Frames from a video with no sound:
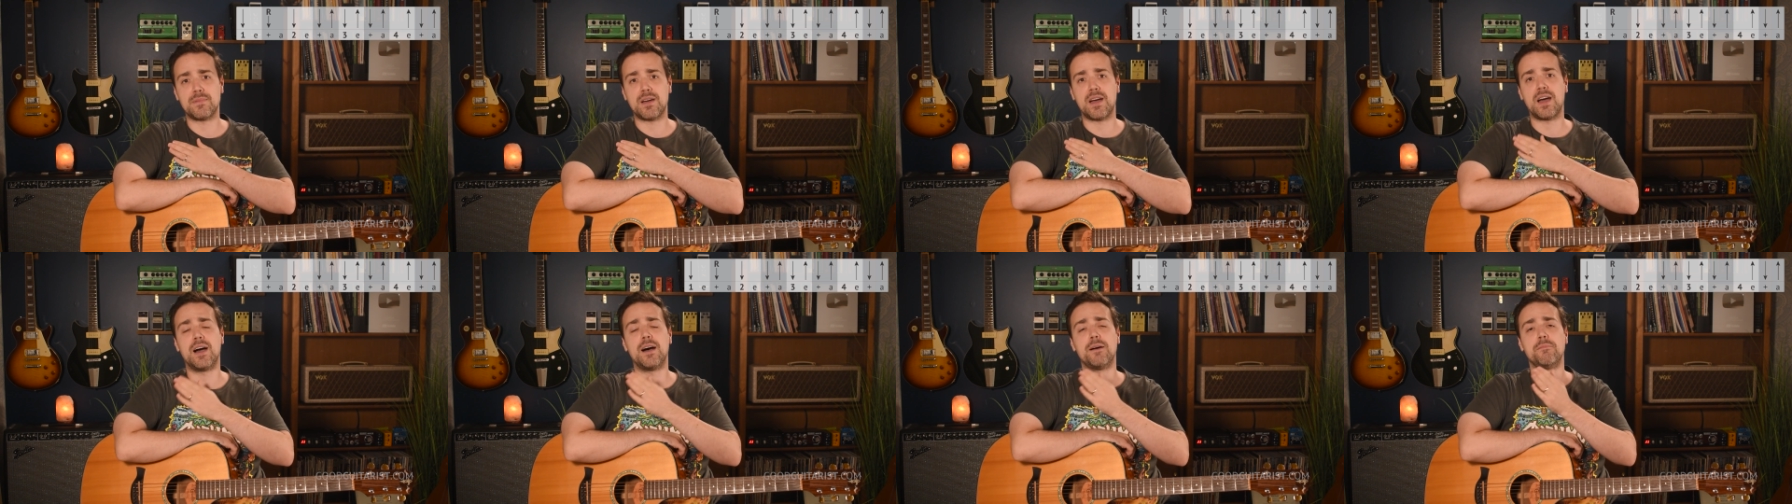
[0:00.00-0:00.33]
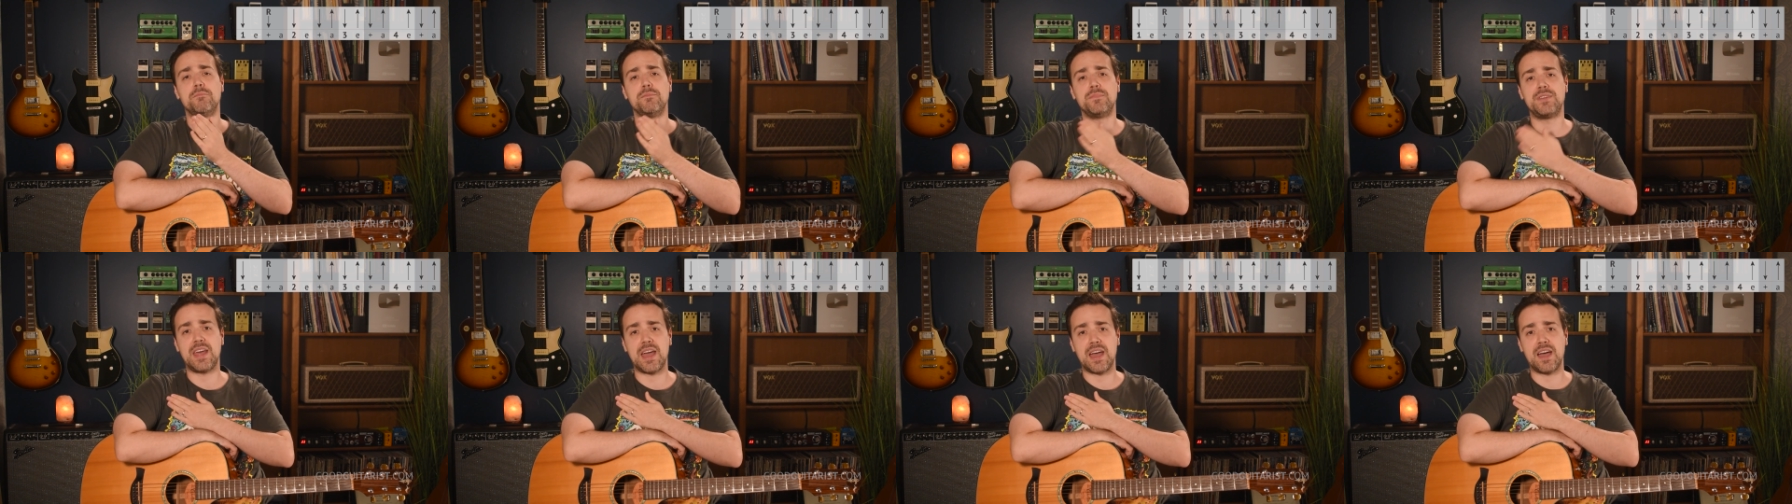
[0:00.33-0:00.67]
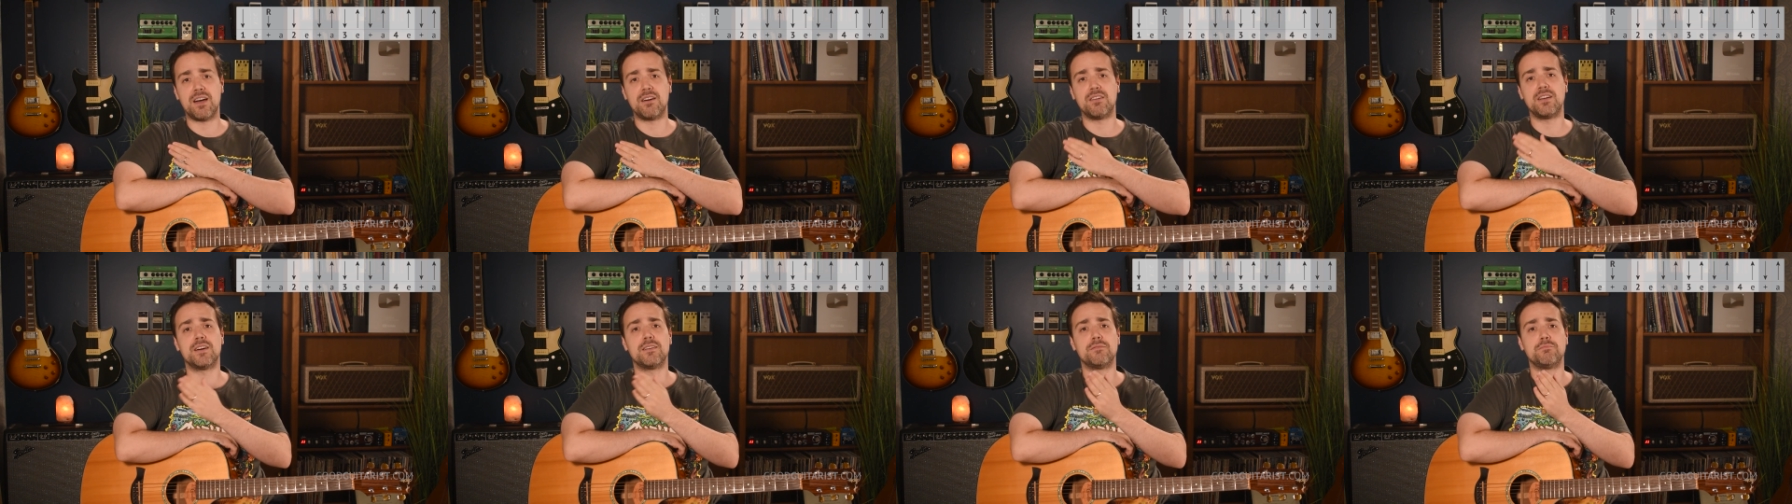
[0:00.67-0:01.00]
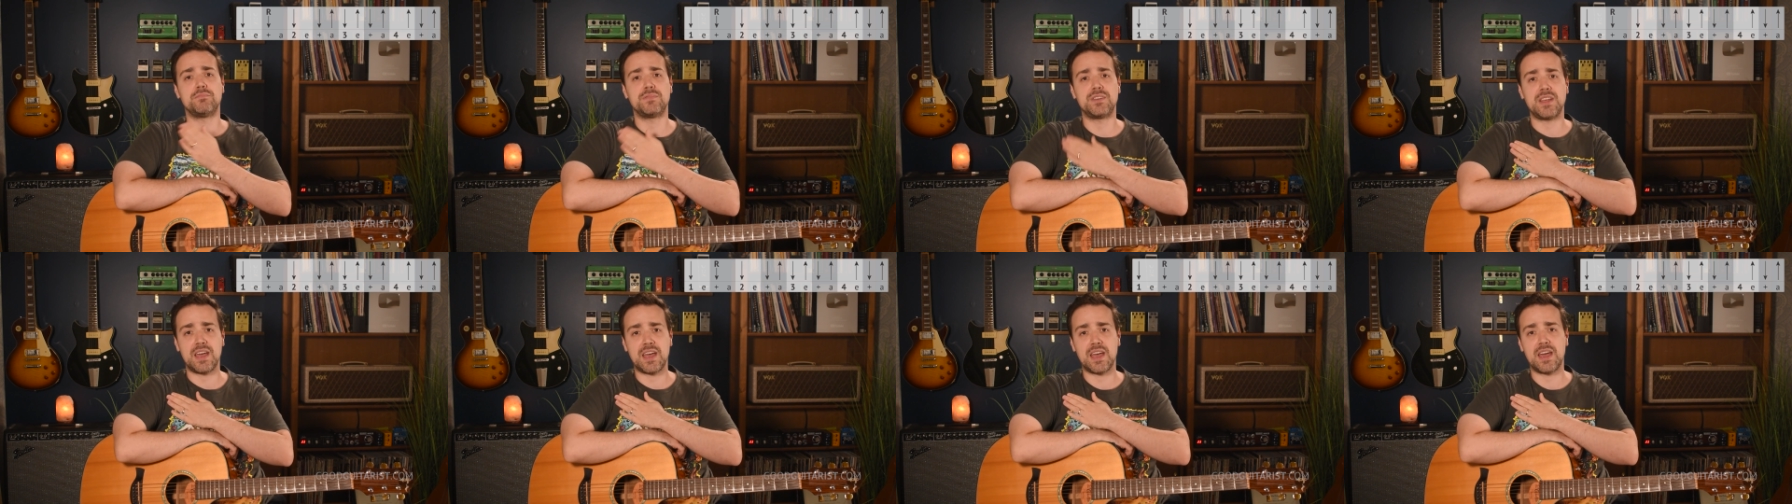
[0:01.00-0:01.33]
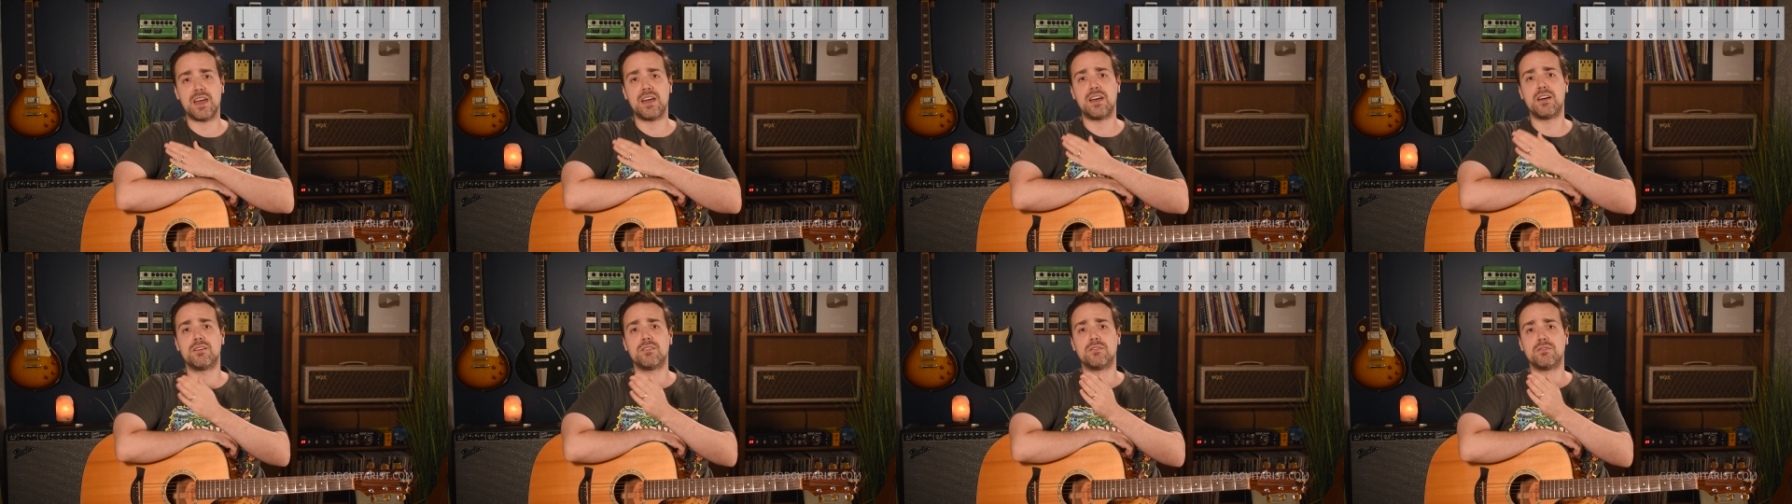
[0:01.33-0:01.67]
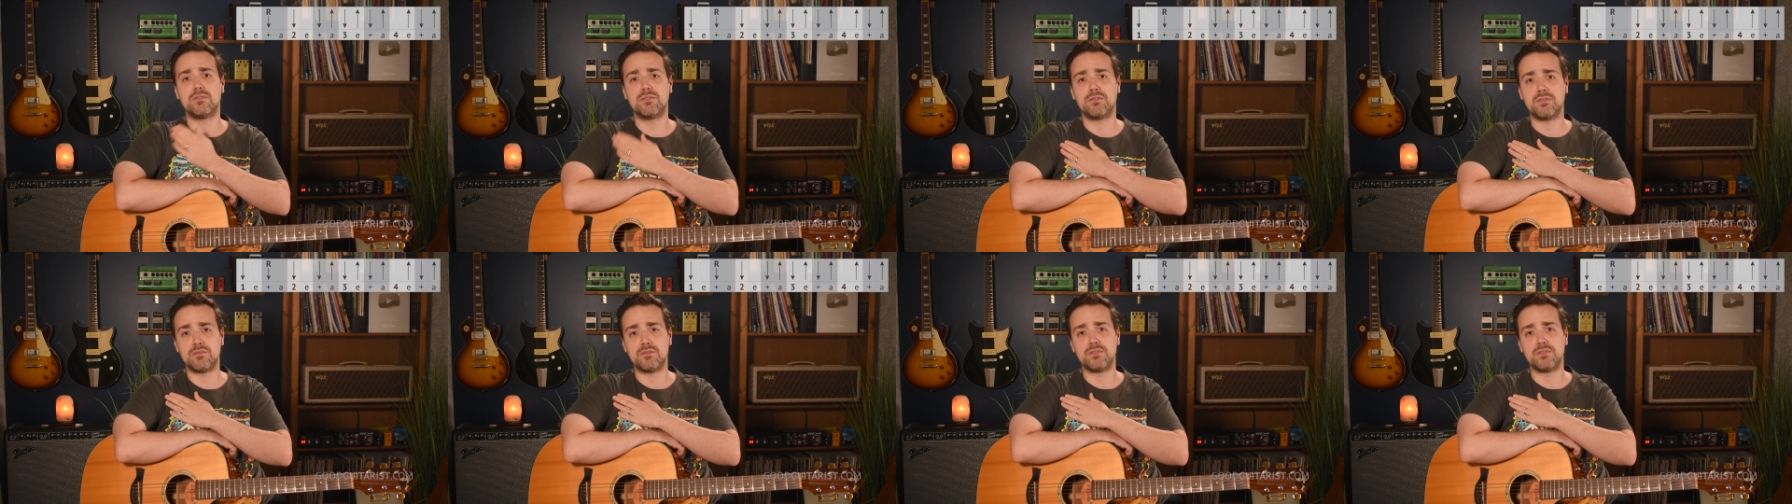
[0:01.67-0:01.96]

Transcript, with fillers: up, down, up, down,